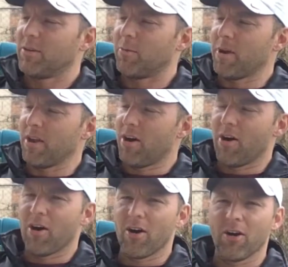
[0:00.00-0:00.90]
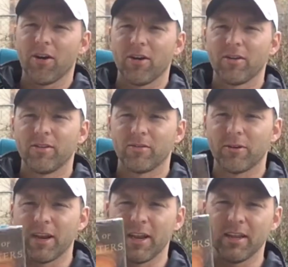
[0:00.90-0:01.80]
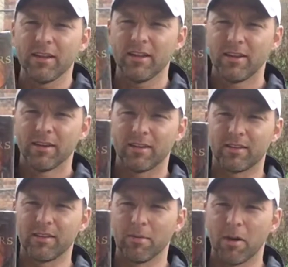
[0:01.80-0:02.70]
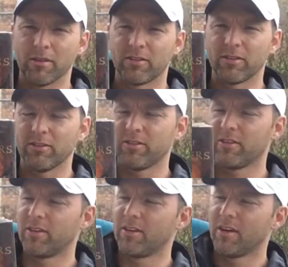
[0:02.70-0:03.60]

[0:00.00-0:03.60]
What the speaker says: We are reading The Sea of Monsters,